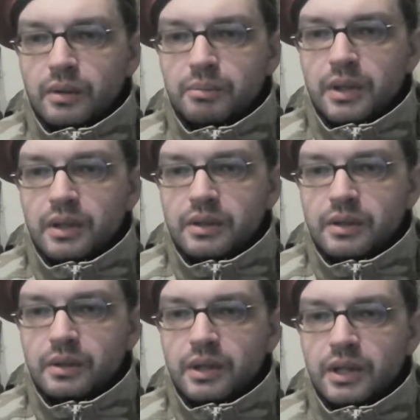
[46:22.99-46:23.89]

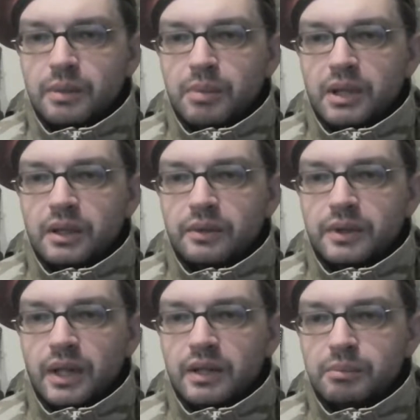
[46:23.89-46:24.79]
compares to the Battle
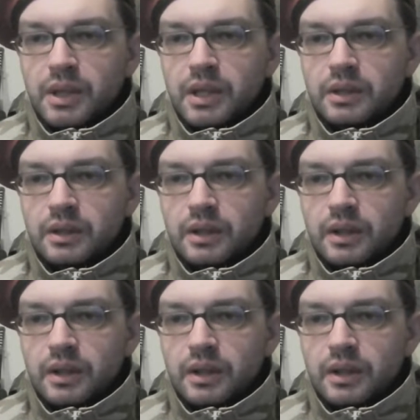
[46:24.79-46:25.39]
of Tannenberg